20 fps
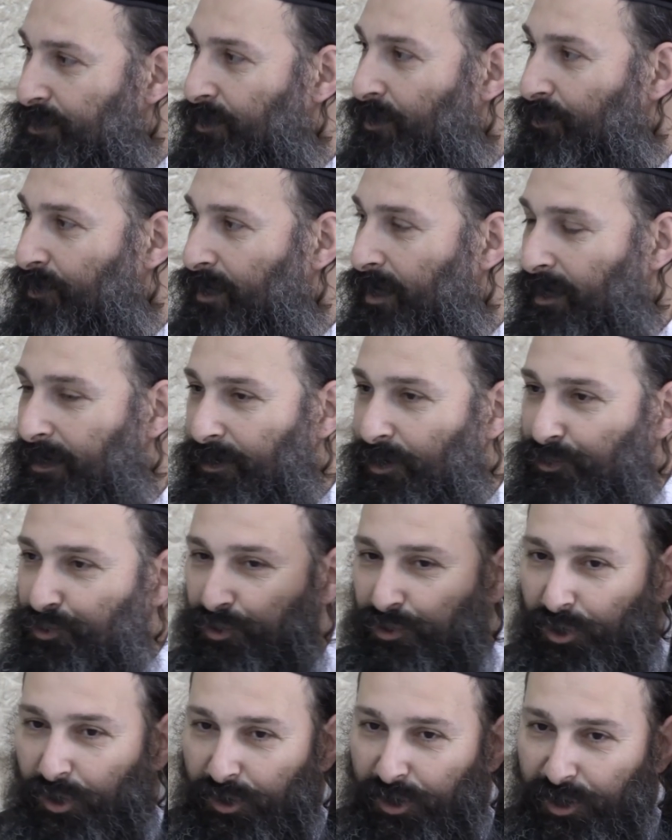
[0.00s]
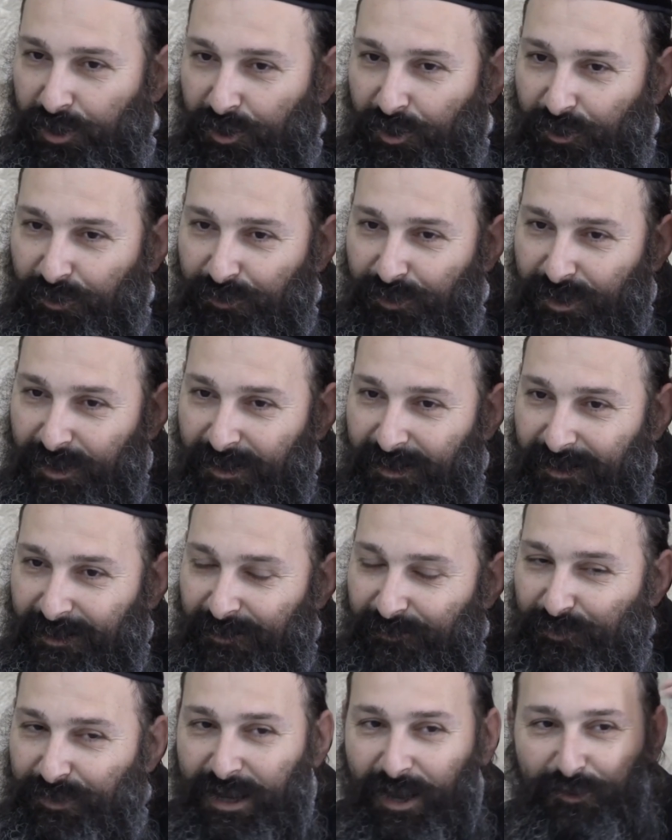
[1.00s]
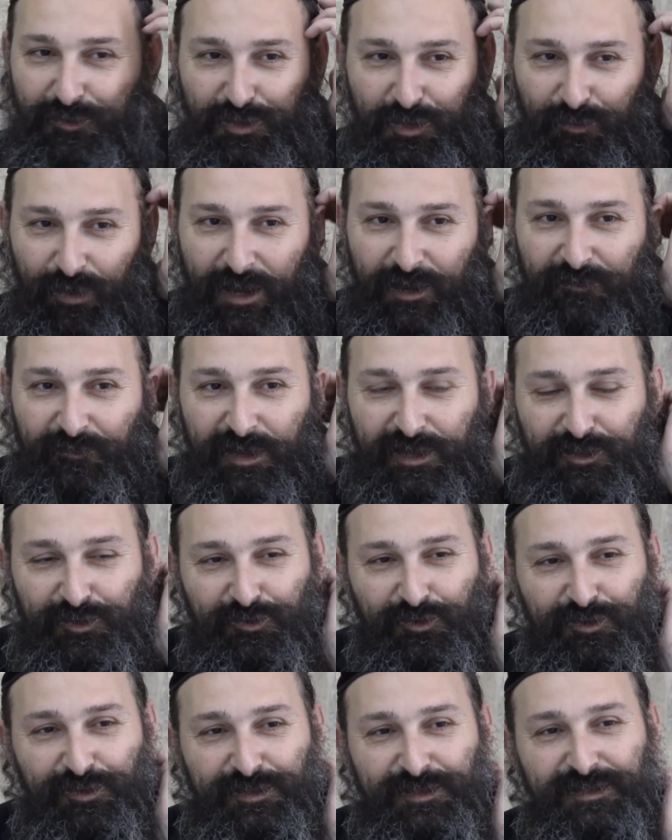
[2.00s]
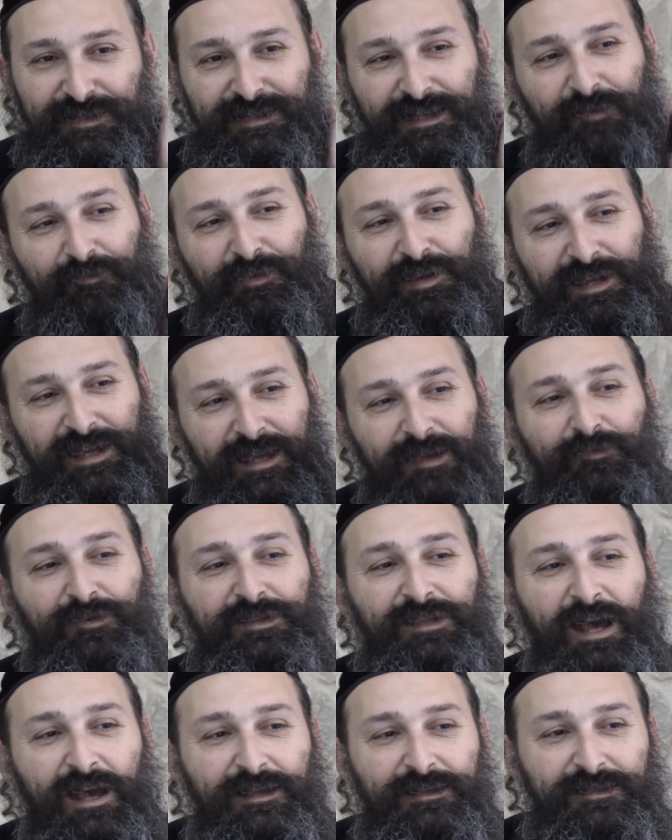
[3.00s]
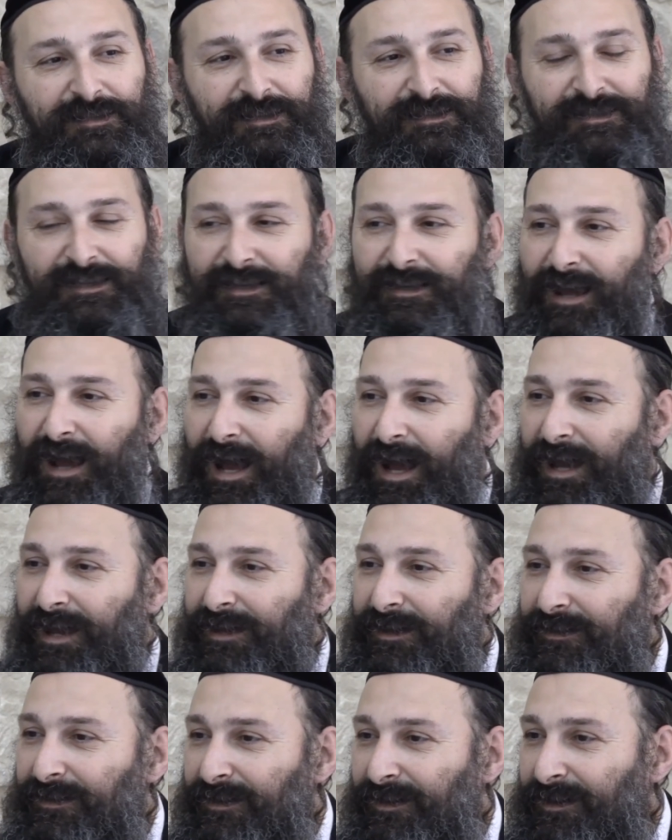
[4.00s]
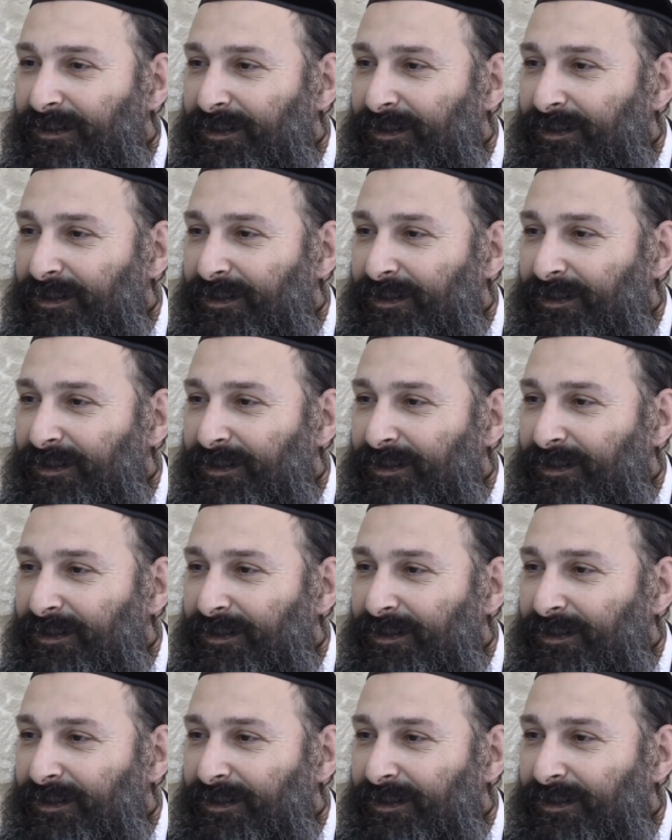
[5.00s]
You know, not too long ago, when I was on one of my tours, somebody emailed us and said, I